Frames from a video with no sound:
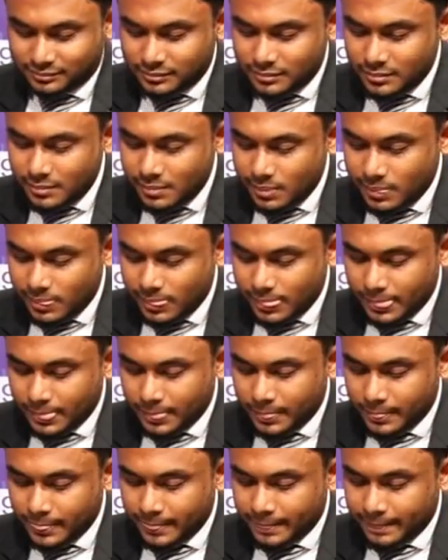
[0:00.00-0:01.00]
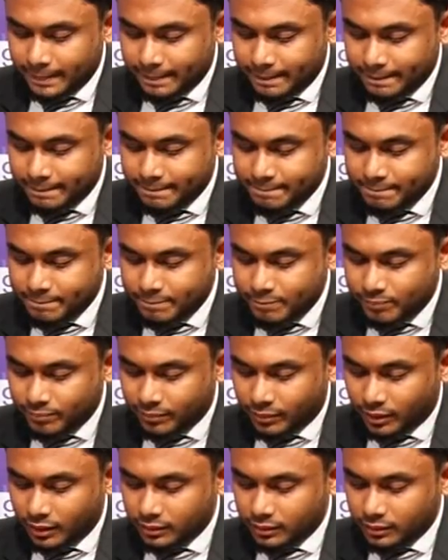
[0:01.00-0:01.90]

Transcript: uh, but, uh, you know like